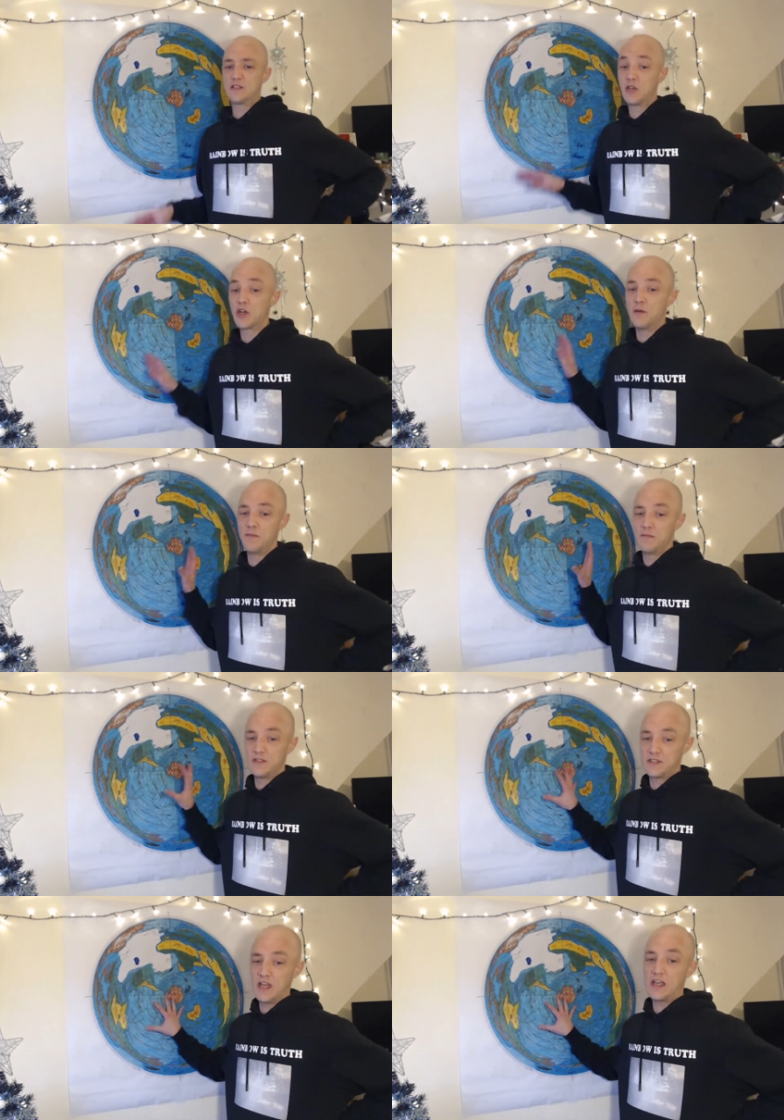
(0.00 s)
taken
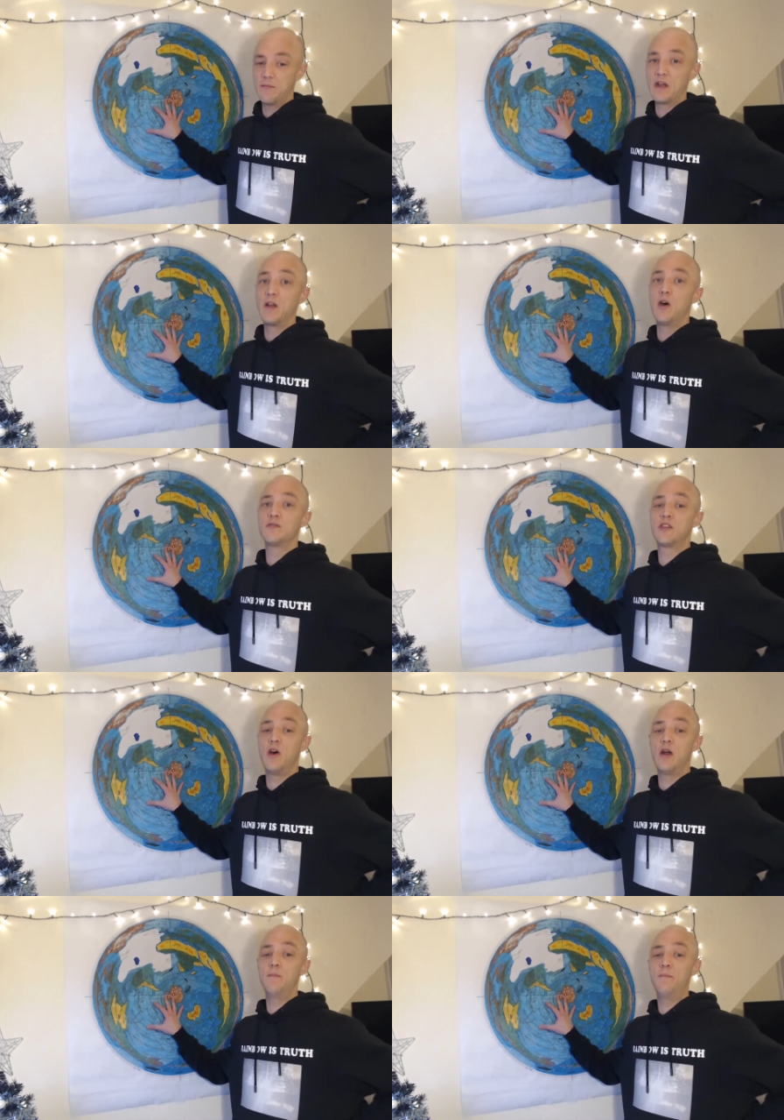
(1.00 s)
me a long
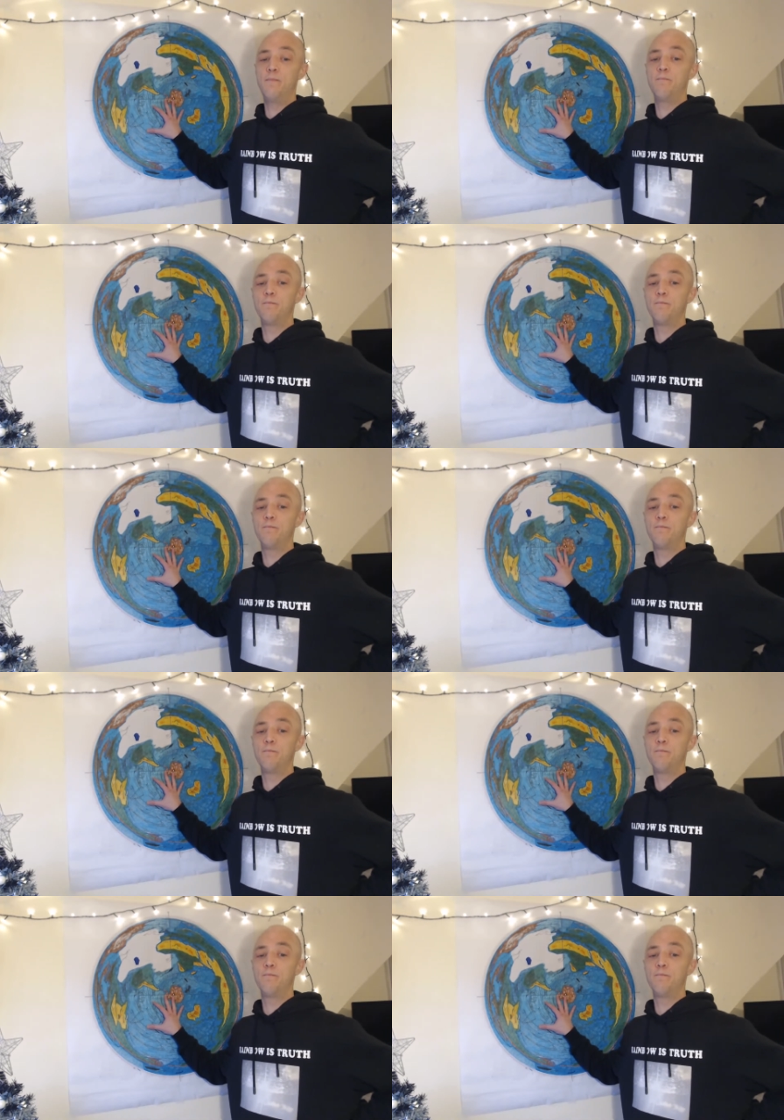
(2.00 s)
time